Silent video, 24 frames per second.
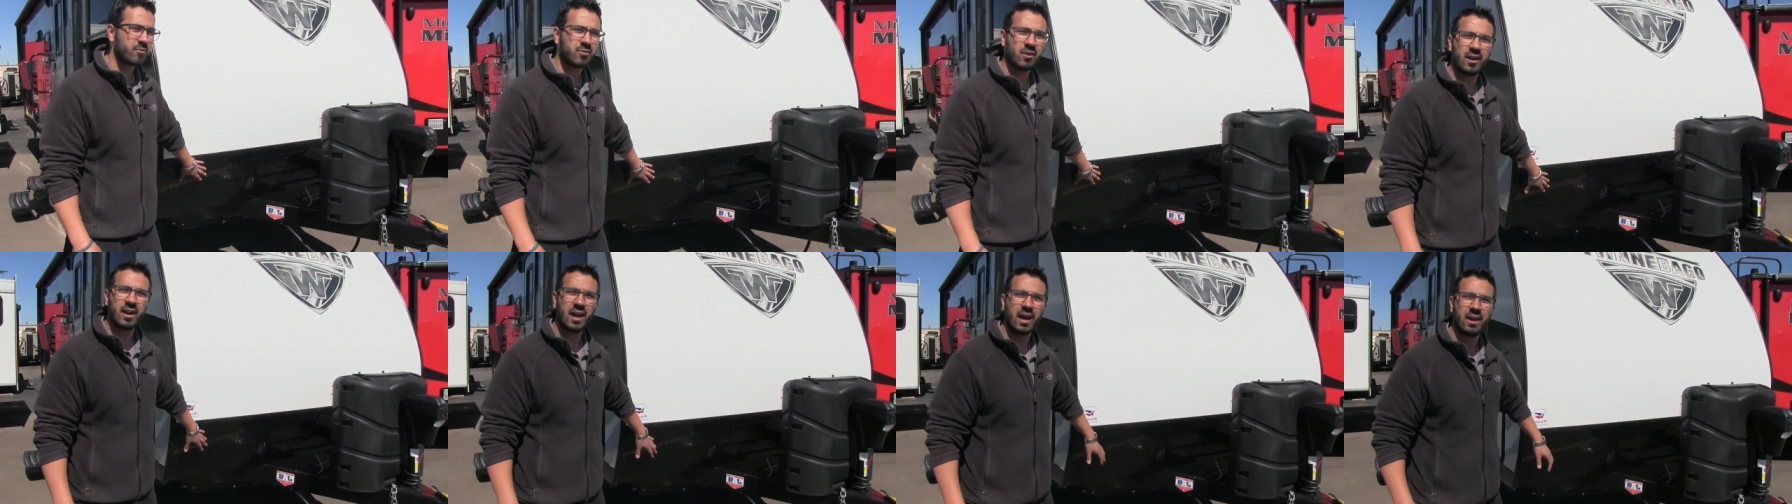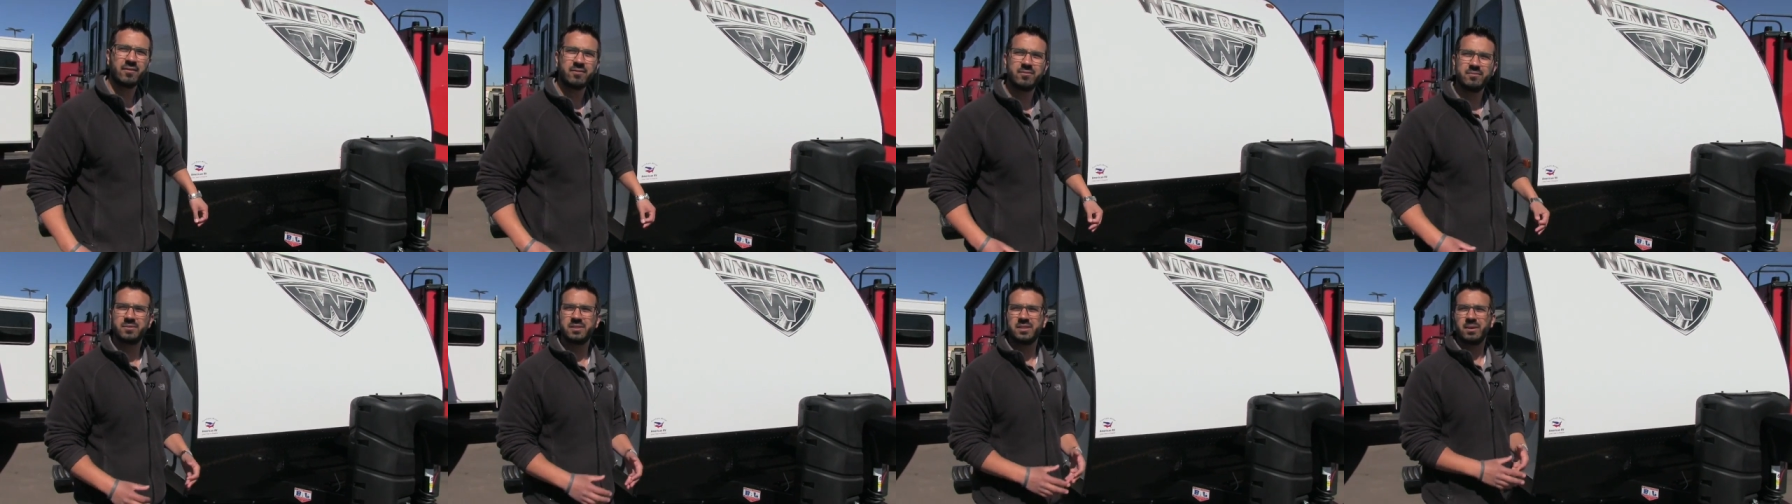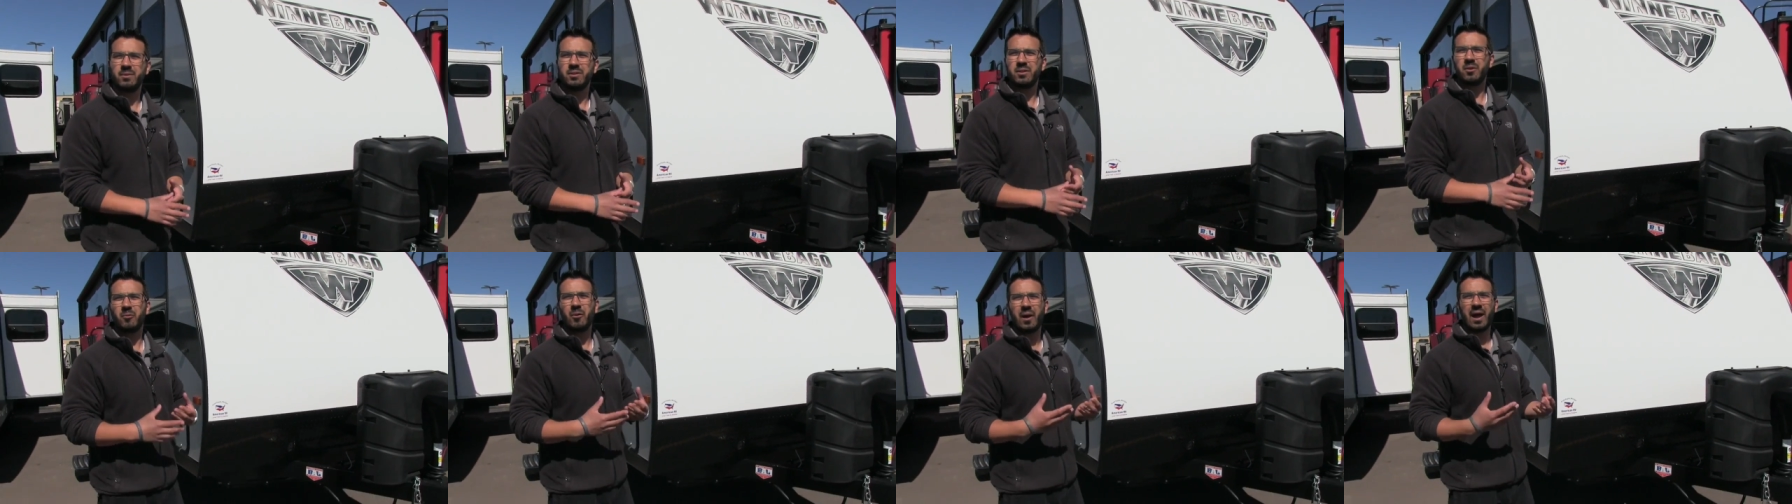the front end from
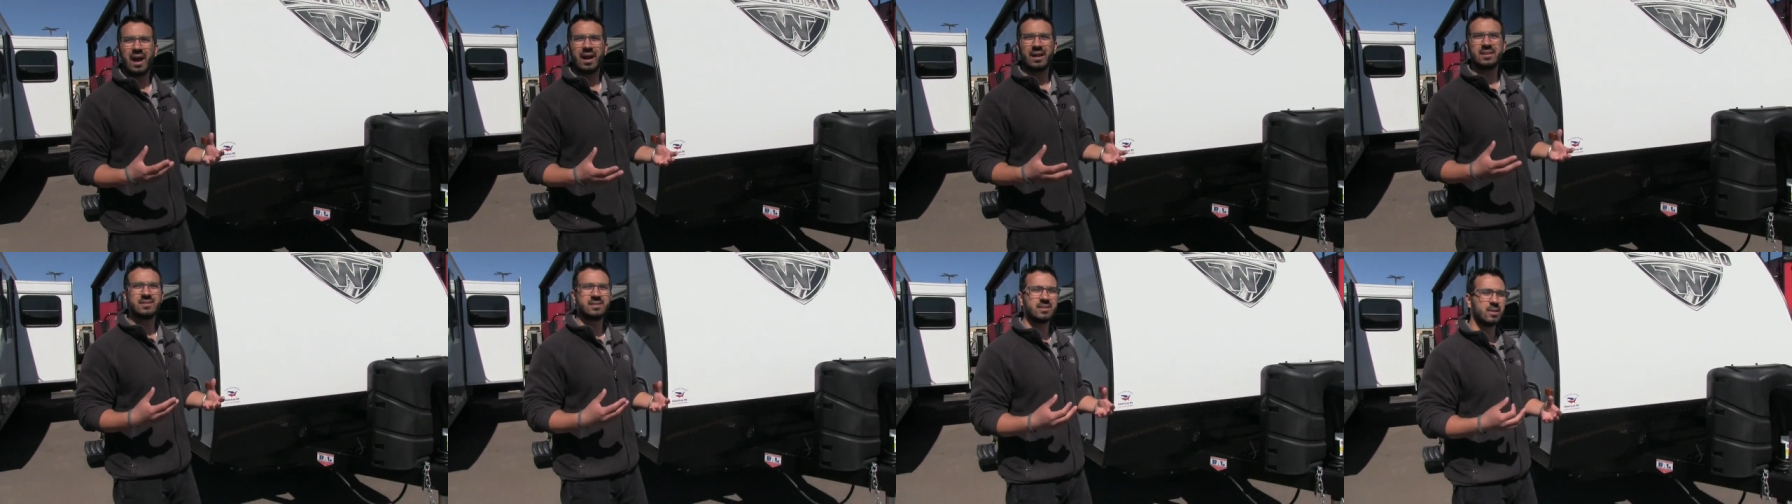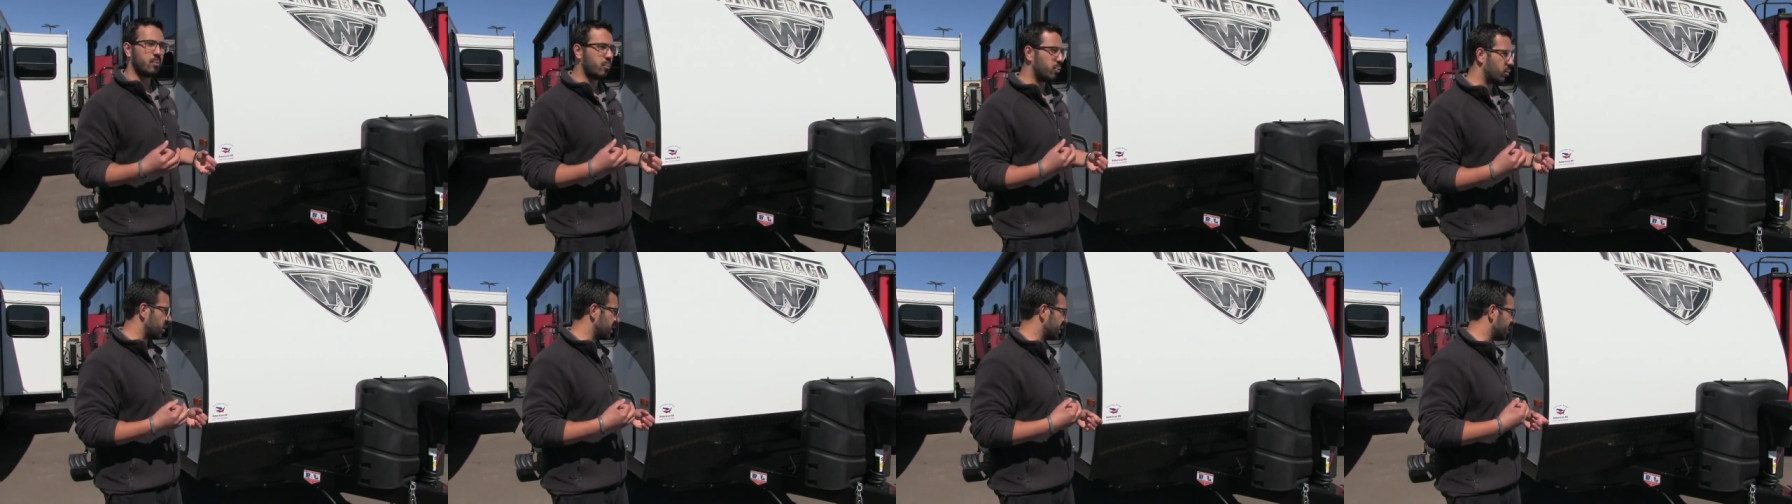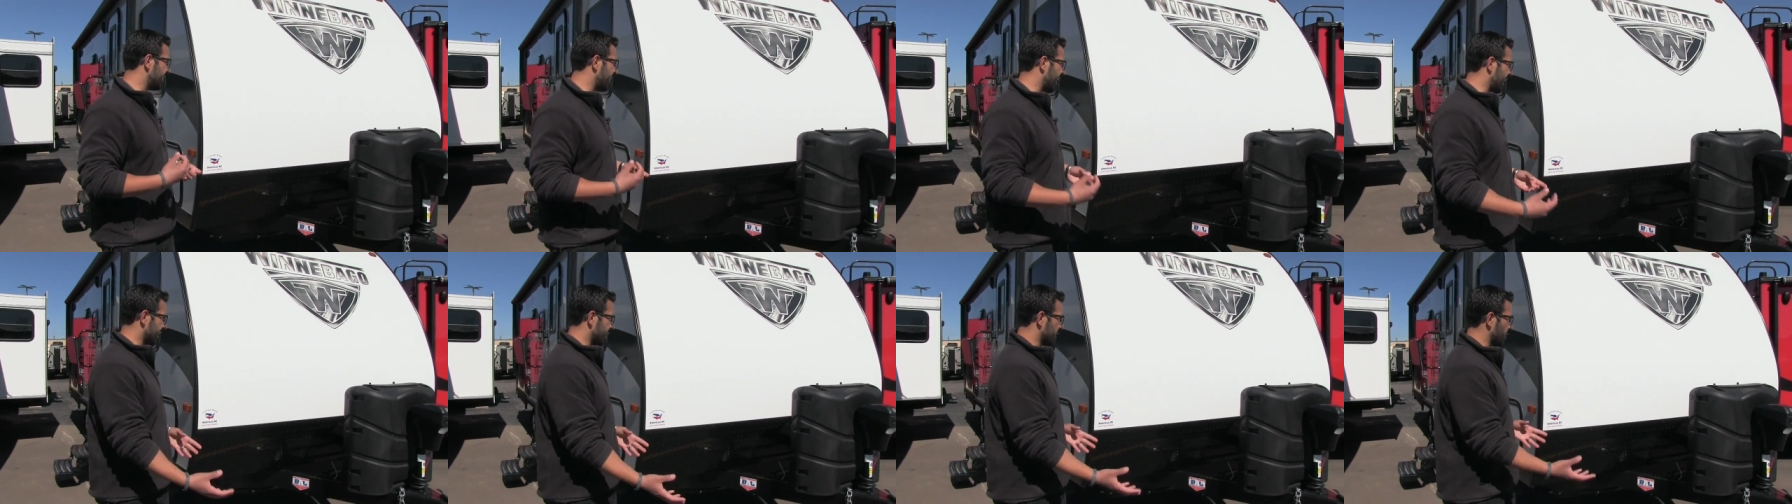some of the rocks and debris
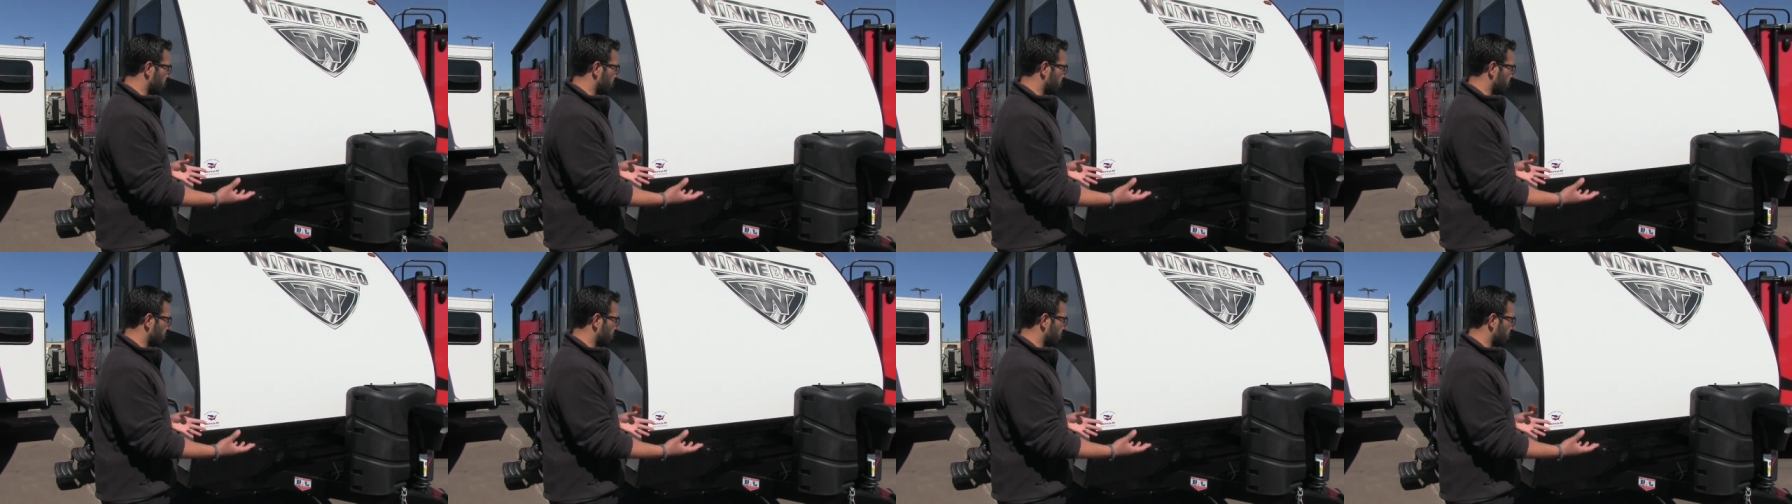that